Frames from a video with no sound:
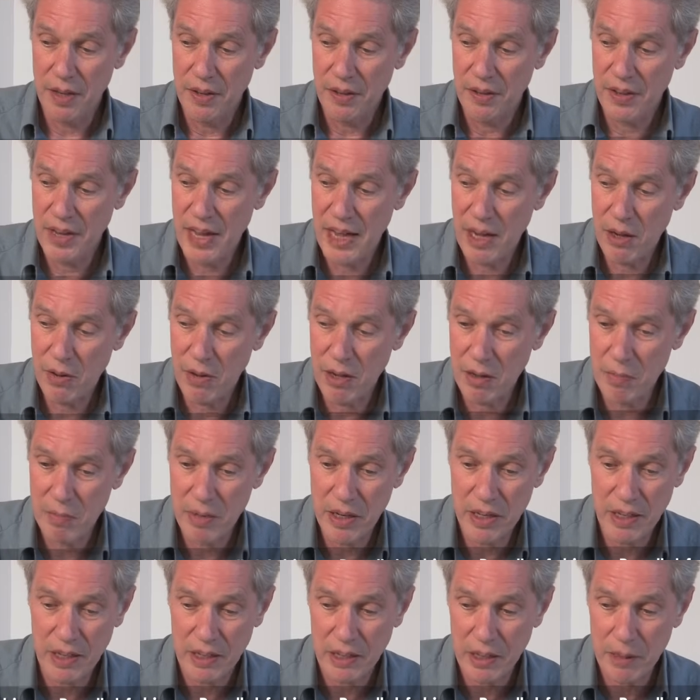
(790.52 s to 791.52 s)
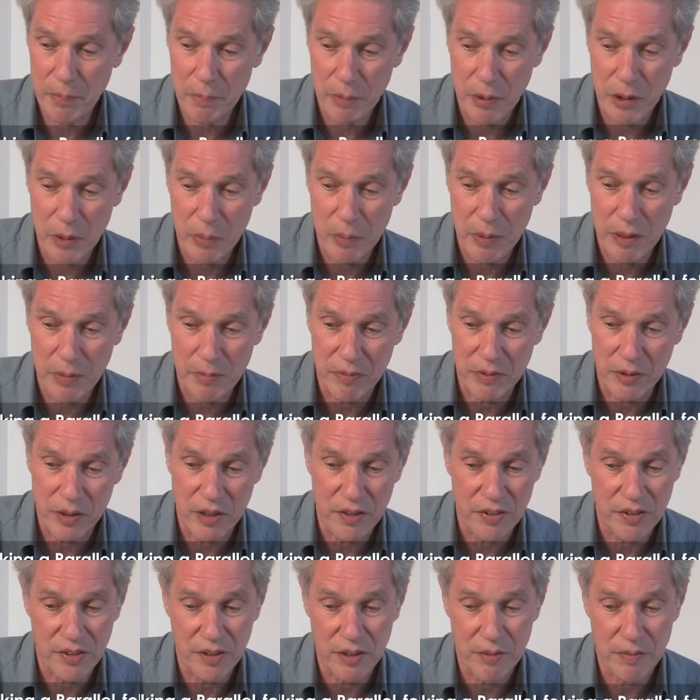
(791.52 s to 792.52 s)
Now I'll make a pop-up
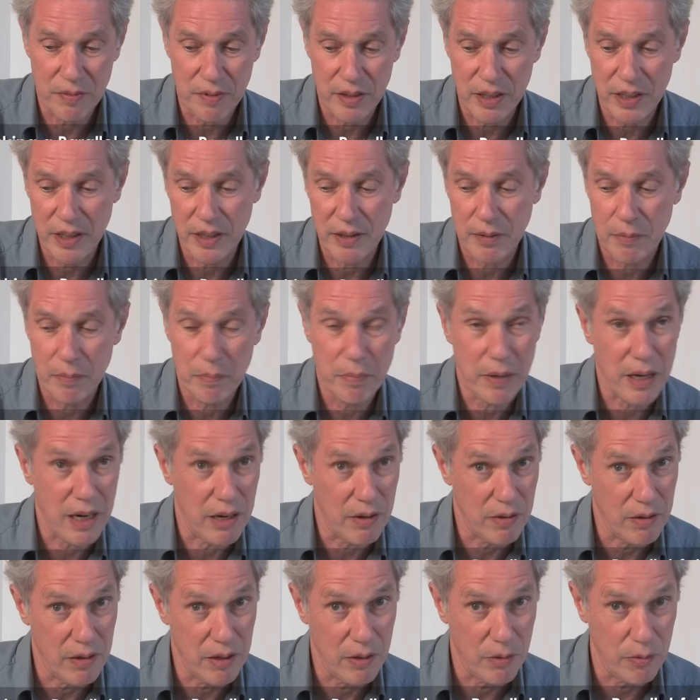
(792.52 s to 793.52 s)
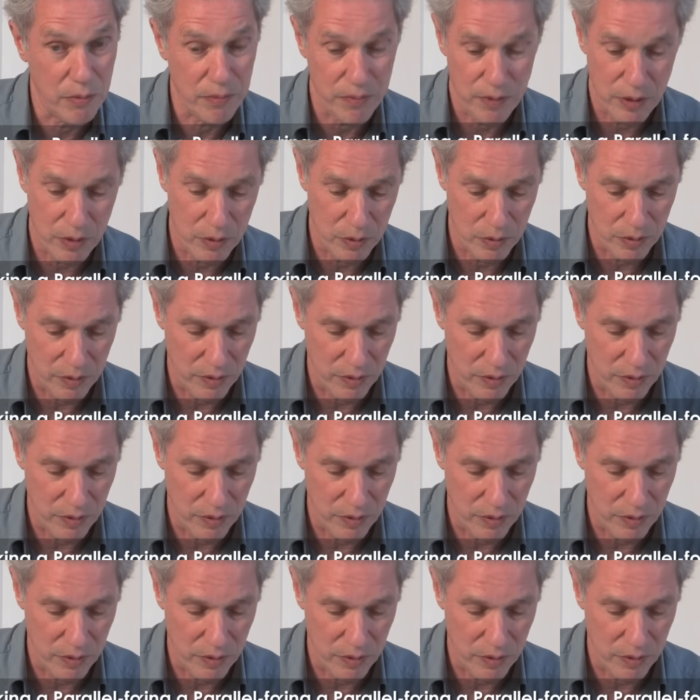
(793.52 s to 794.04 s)
version of the parallel fold.